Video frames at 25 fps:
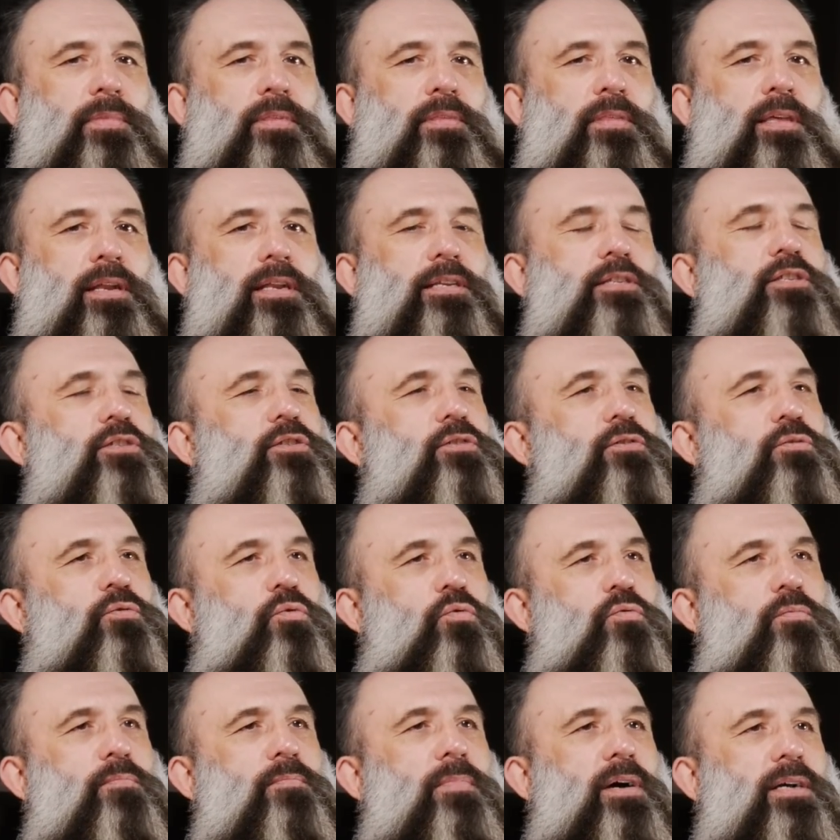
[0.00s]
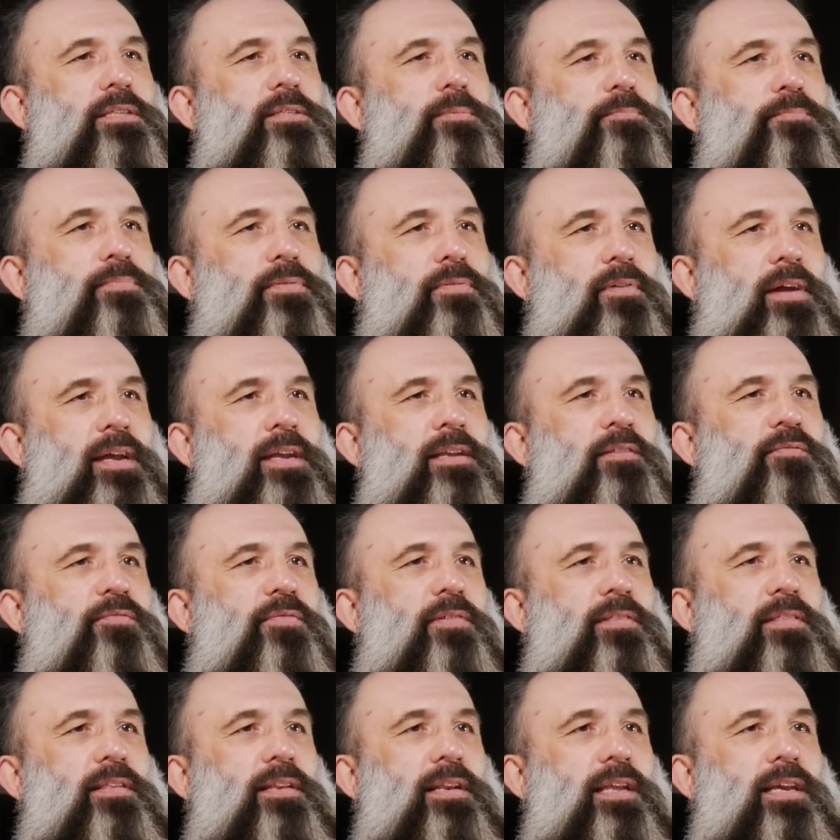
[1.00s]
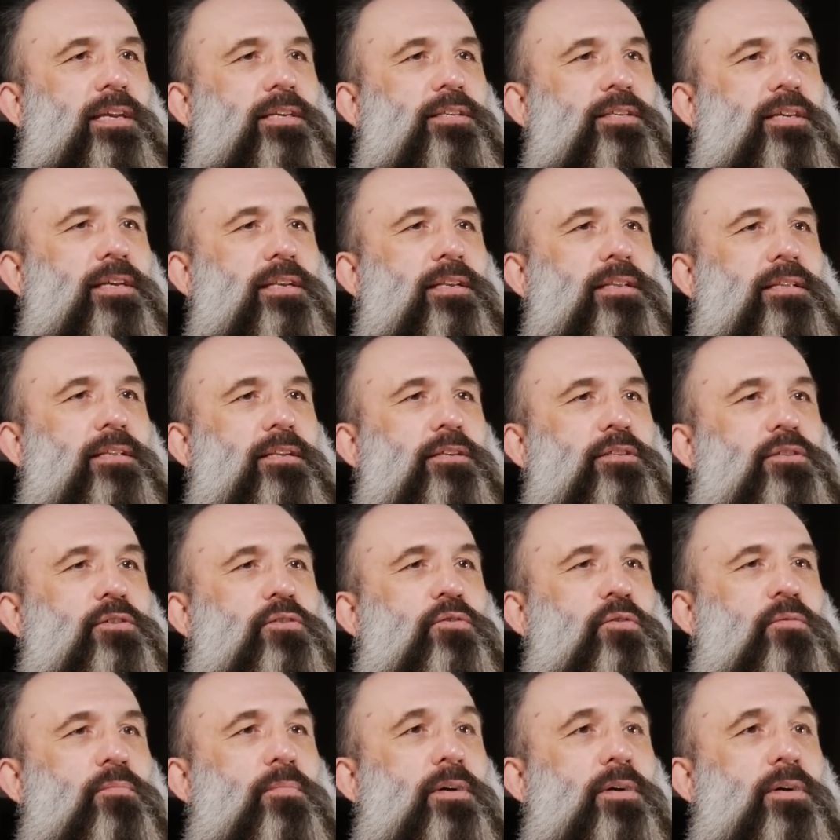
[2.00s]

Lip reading: there is so much pride for the nation. There's so